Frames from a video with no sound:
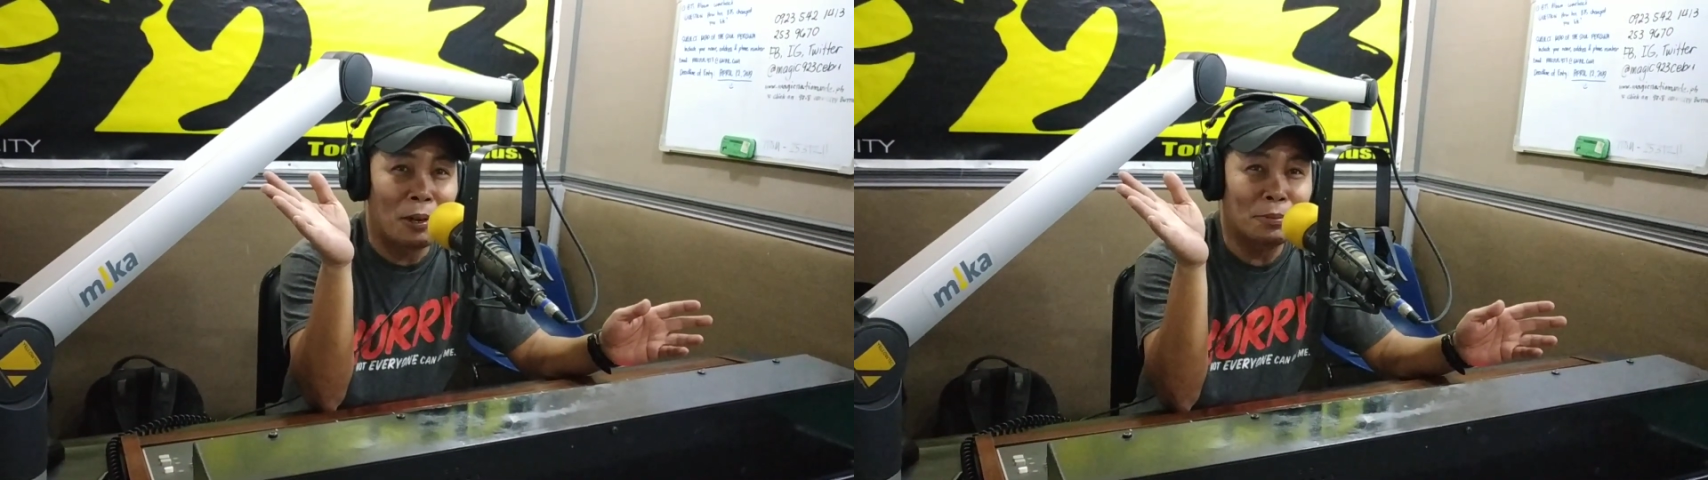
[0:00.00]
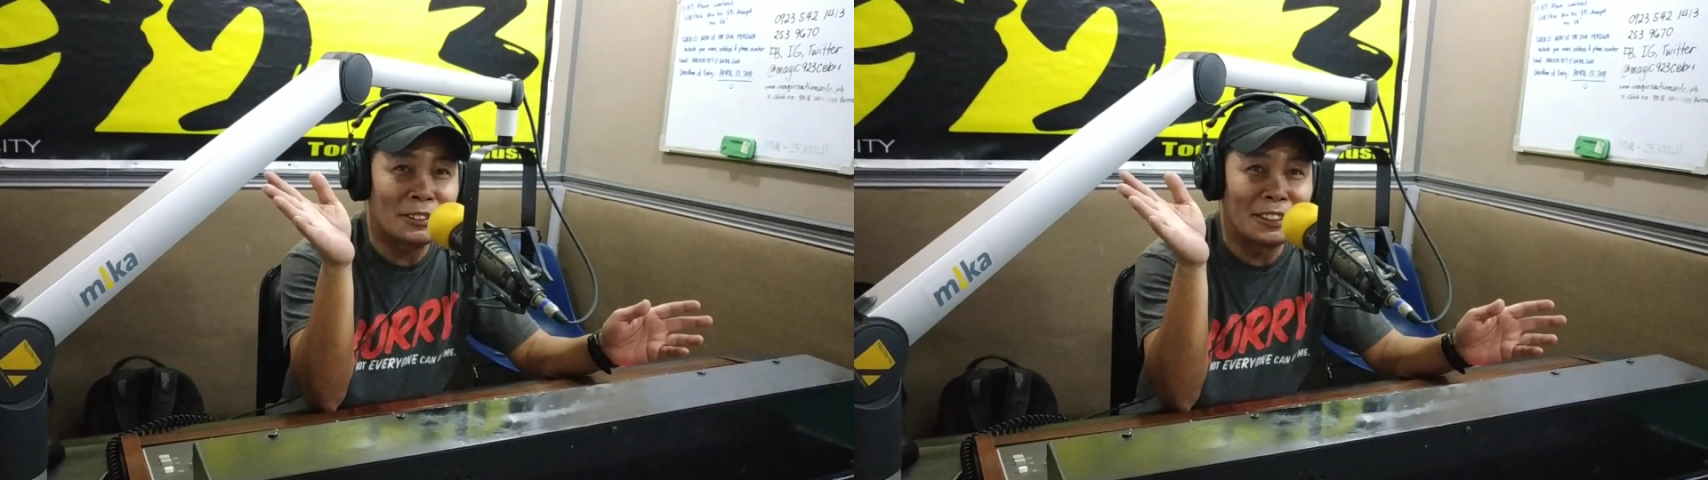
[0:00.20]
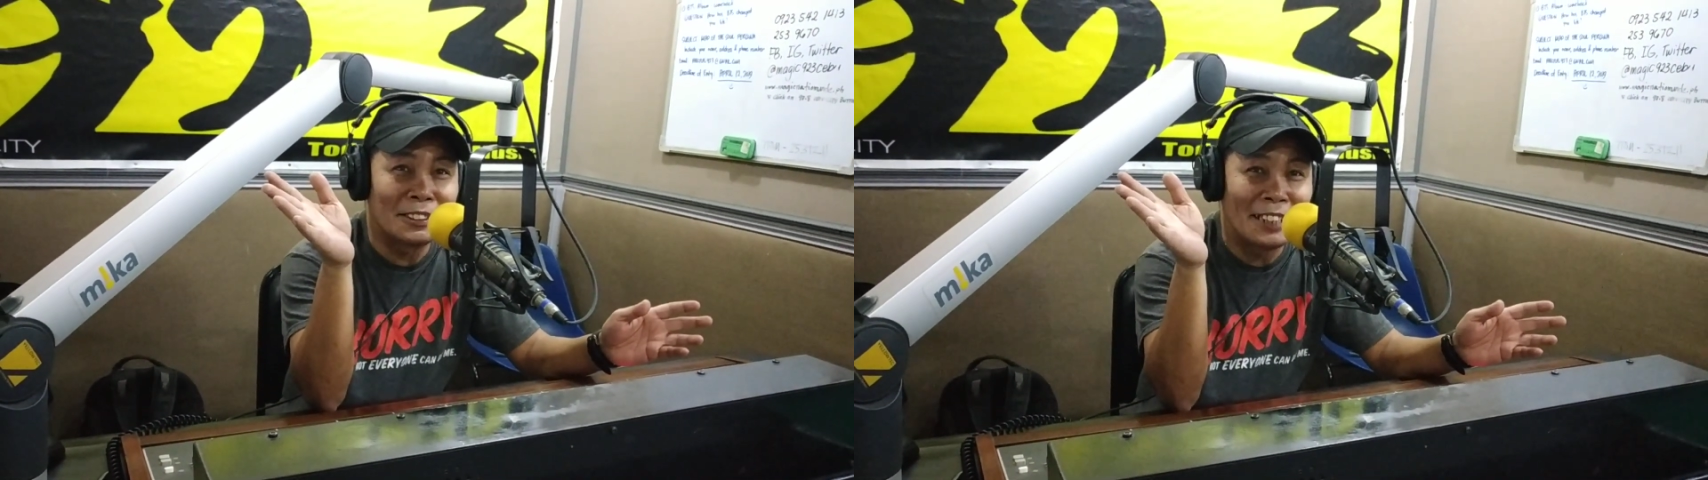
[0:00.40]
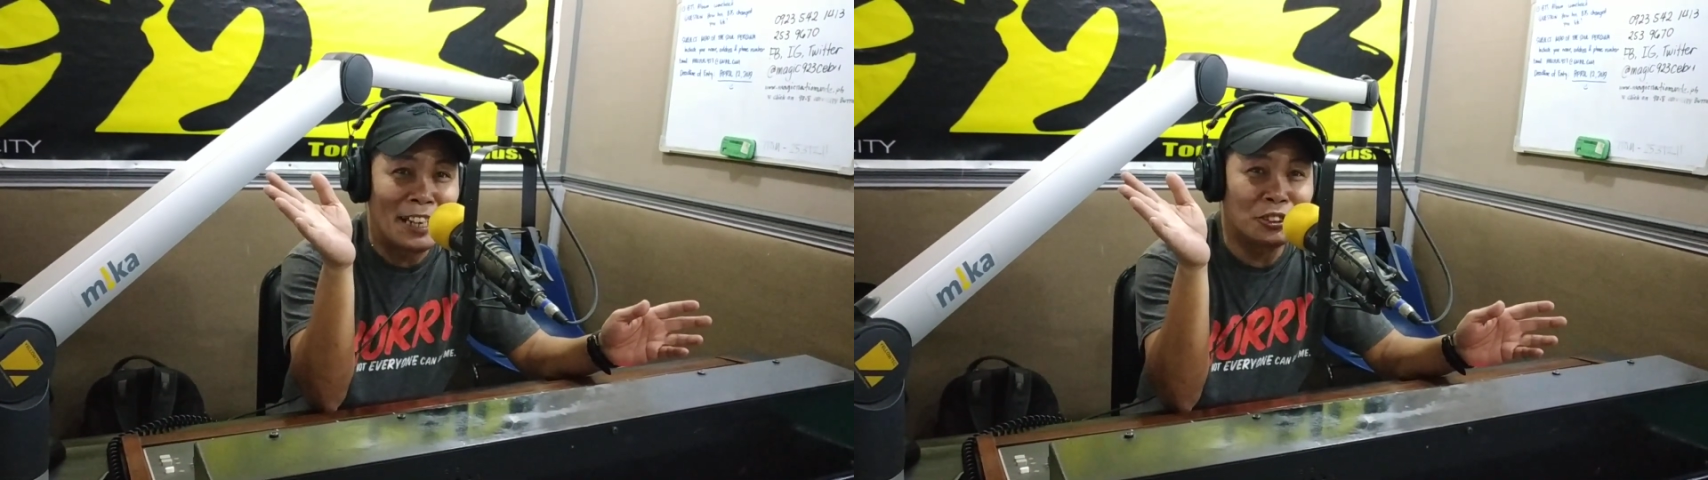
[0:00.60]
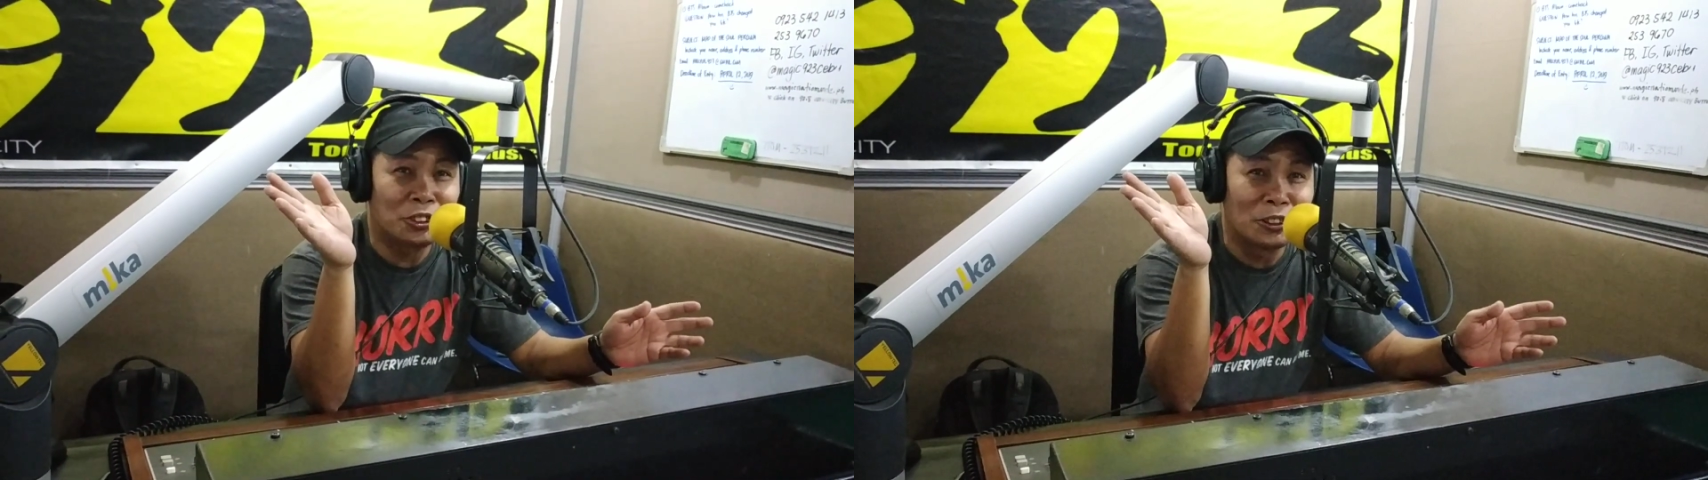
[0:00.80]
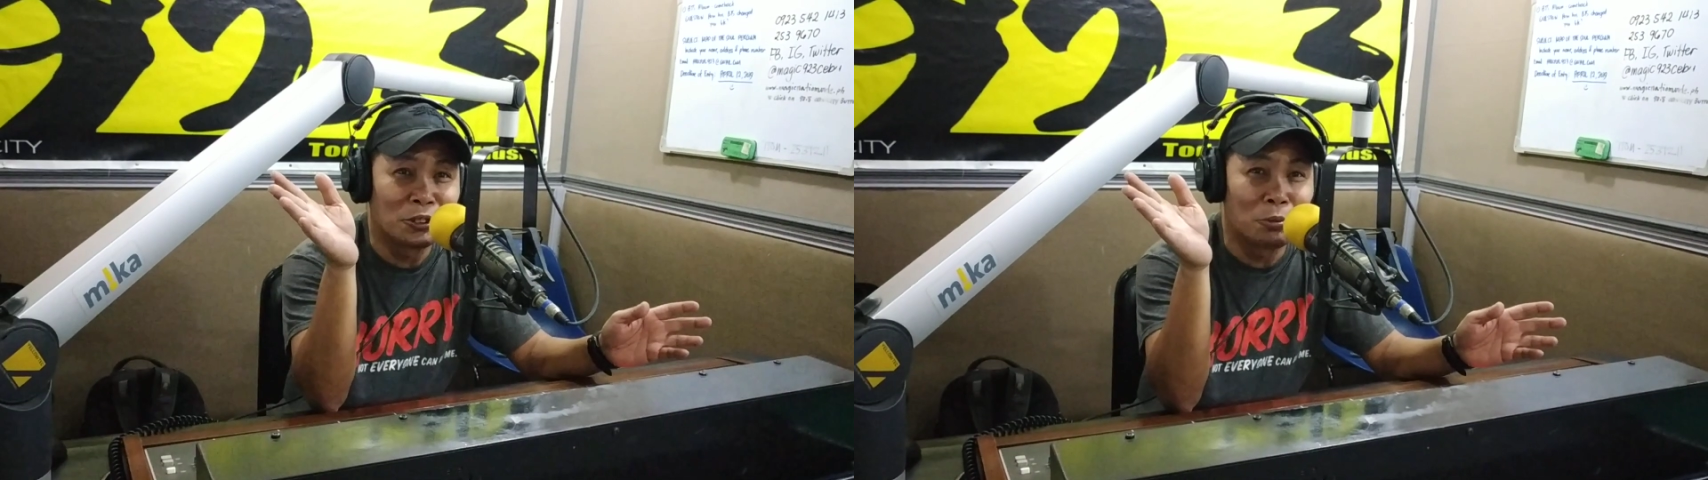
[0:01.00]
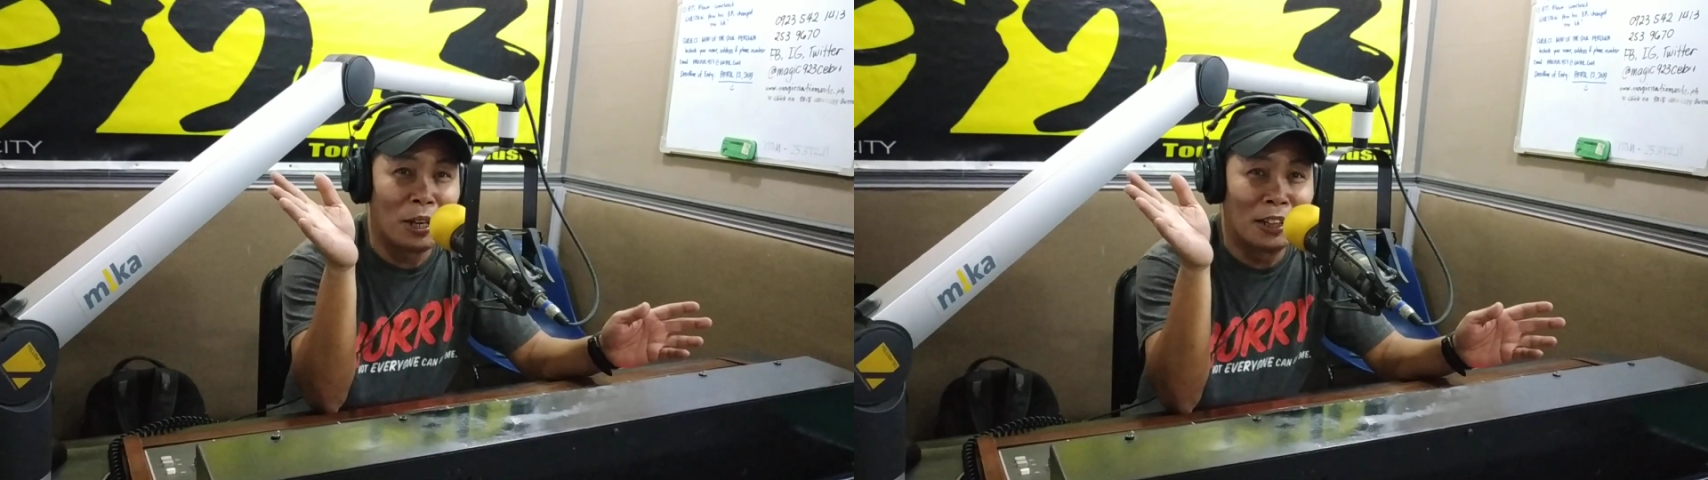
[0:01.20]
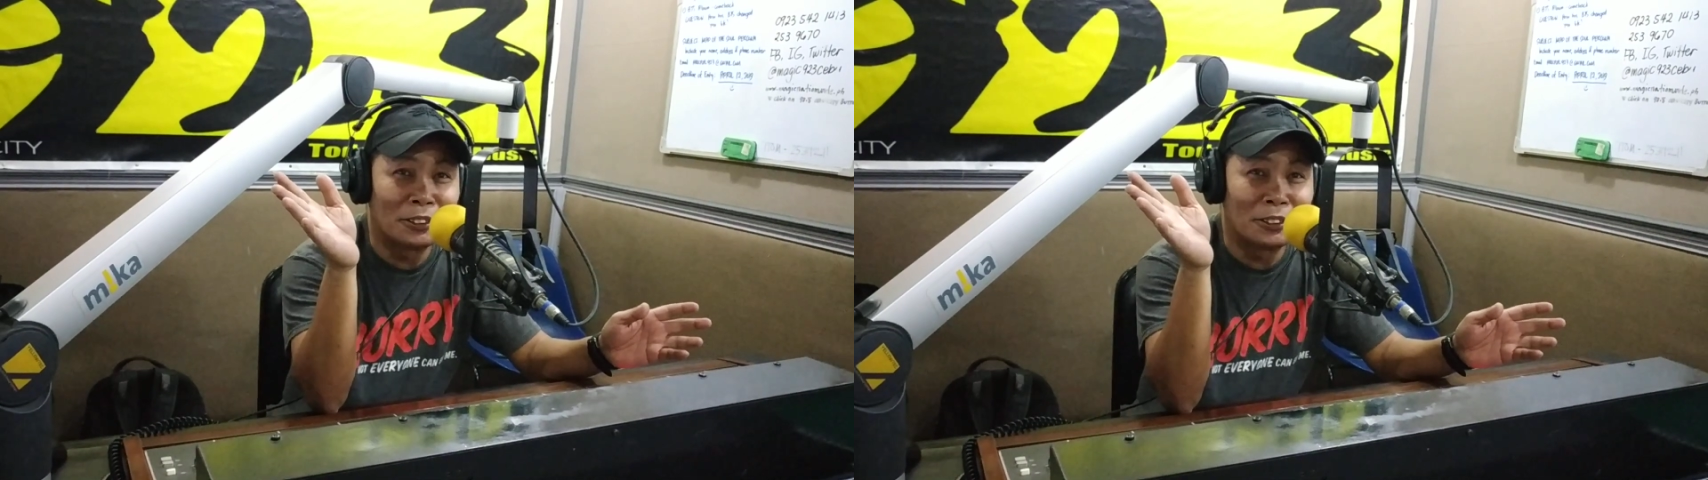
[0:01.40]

representing Asia as well?